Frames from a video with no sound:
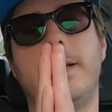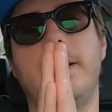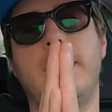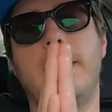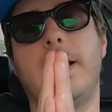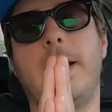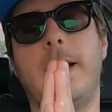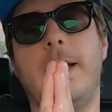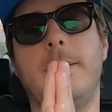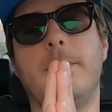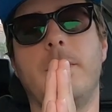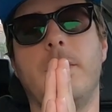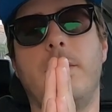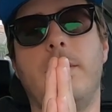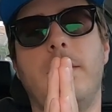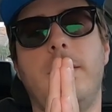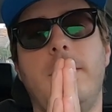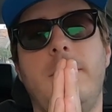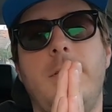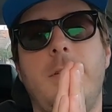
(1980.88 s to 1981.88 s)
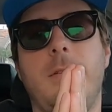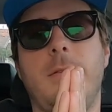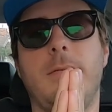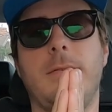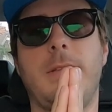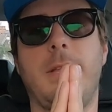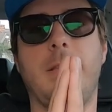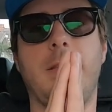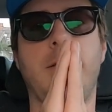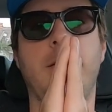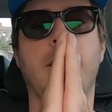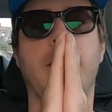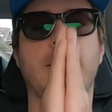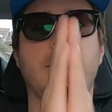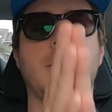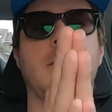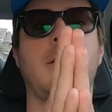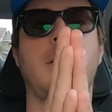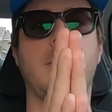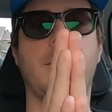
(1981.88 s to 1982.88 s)
I am going to take you guys
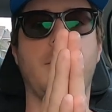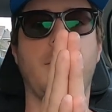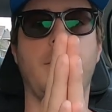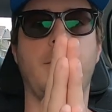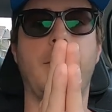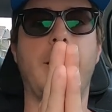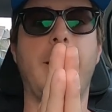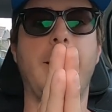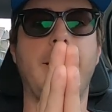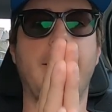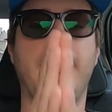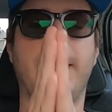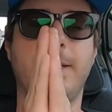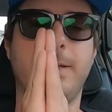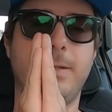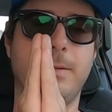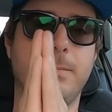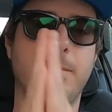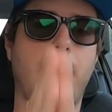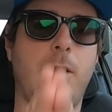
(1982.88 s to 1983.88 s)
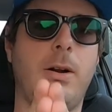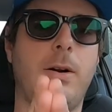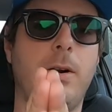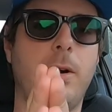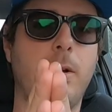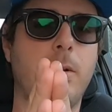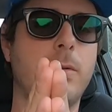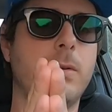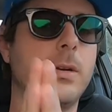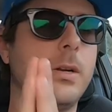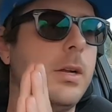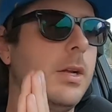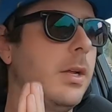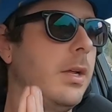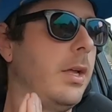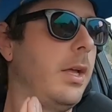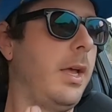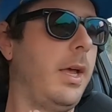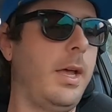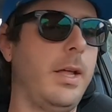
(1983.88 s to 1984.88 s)
along for the ride again tomorrow,
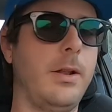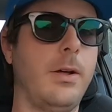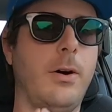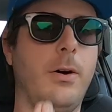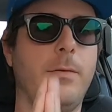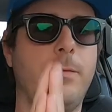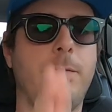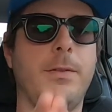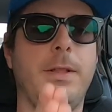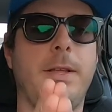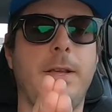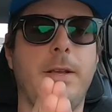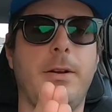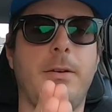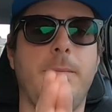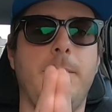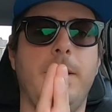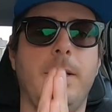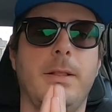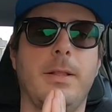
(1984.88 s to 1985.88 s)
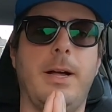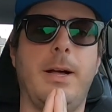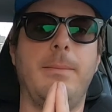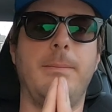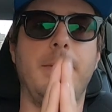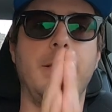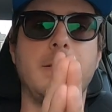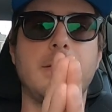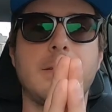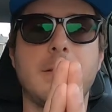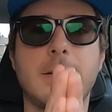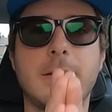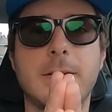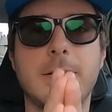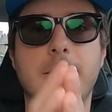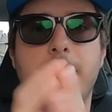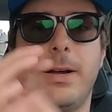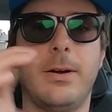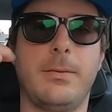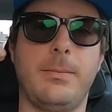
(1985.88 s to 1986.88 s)
and hopefully it'll be a lot busier.
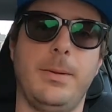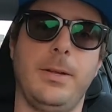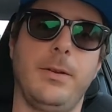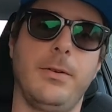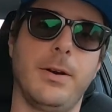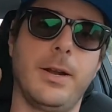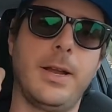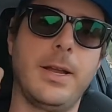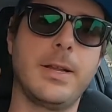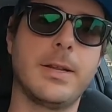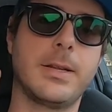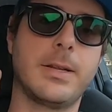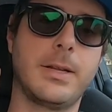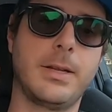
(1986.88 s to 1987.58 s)
That would be great.